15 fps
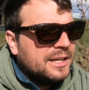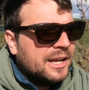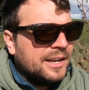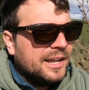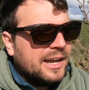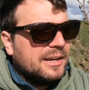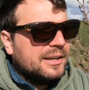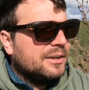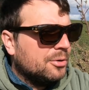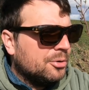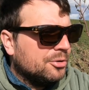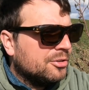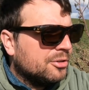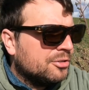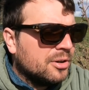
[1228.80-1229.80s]
And that
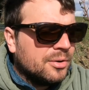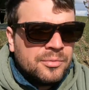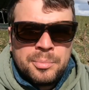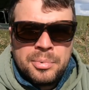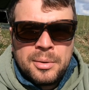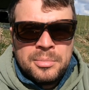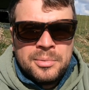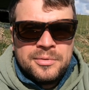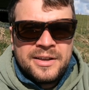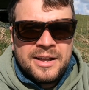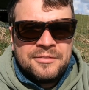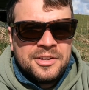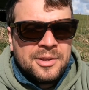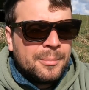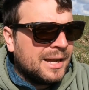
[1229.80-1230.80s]
also stopped the problem of
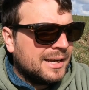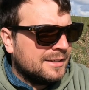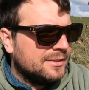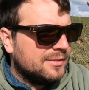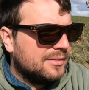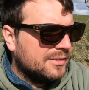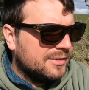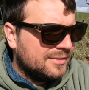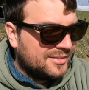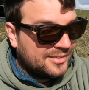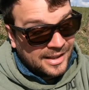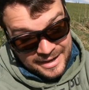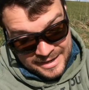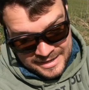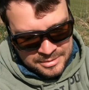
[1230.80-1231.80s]
having the maggots
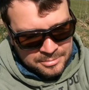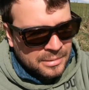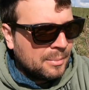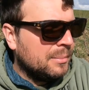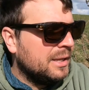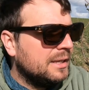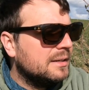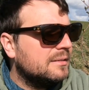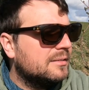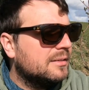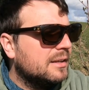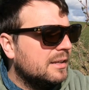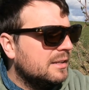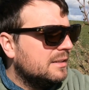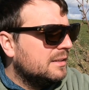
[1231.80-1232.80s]
sat in my
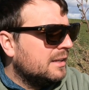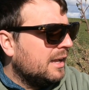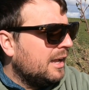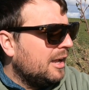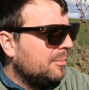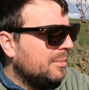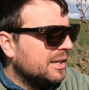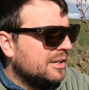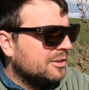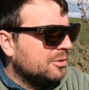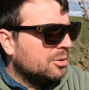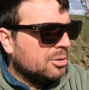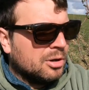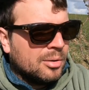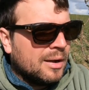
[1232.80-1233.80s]
mix, making
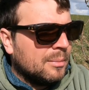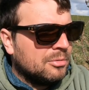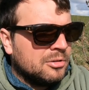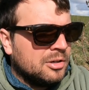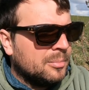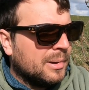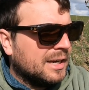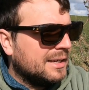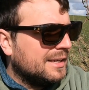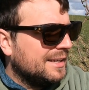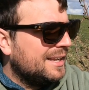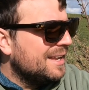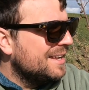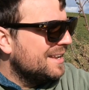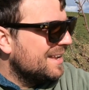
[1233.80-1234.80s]
it all go absolutely
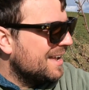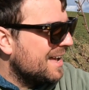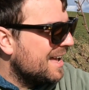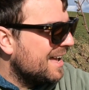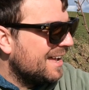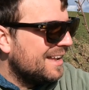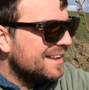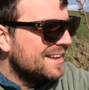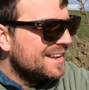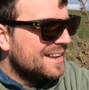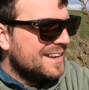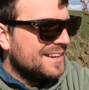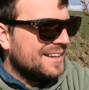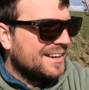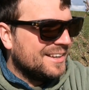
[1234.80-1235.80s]
manky.
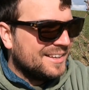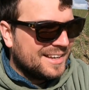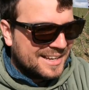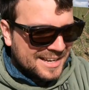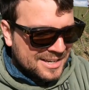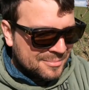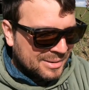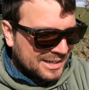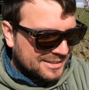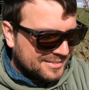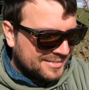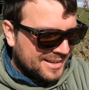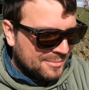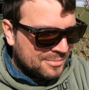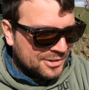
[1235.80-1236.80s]
You know, you can keep the
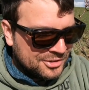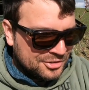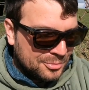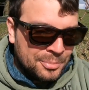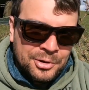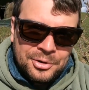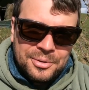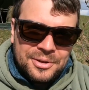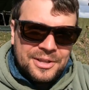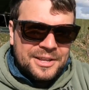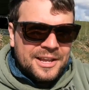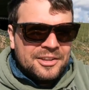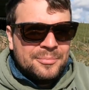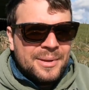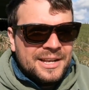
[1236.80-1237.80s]
maggots separate and just put
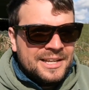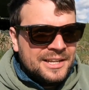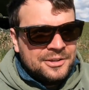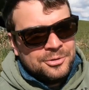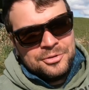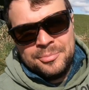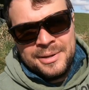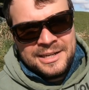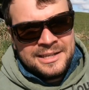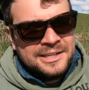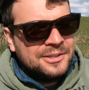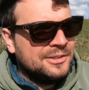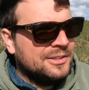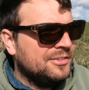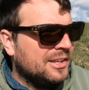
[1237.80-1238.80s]
as many in or as many
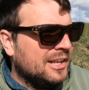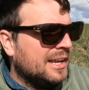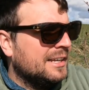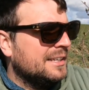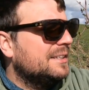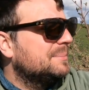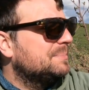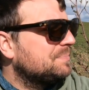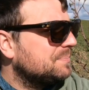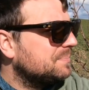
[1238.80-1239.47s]
little as you like,